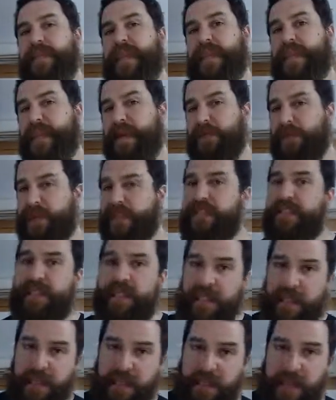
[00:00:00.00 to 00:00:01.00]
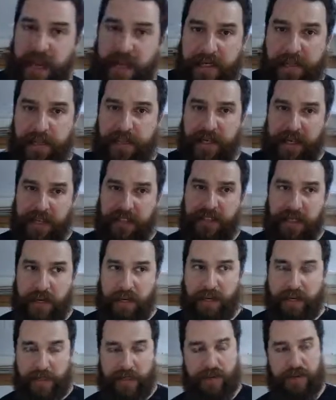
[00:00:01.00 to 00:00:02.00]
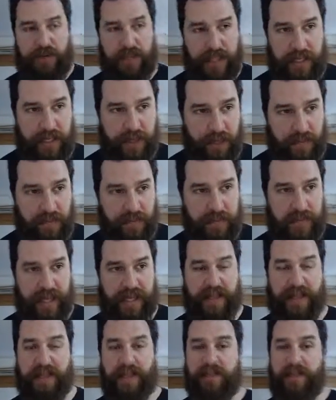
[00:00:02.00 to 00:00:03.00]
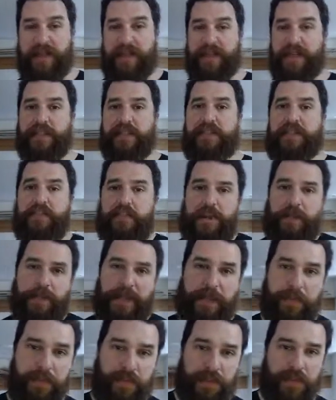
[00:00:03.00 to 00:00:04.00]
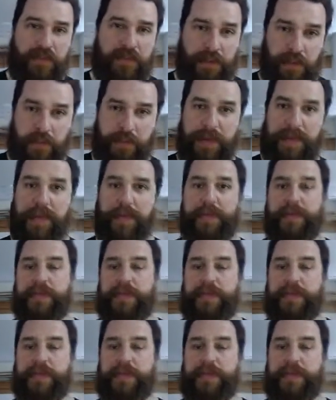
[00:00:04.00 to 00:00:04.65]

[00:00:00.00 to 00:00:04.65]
Now, what is the explanation I will generally hear from atheists about this? That, well, people are stupid.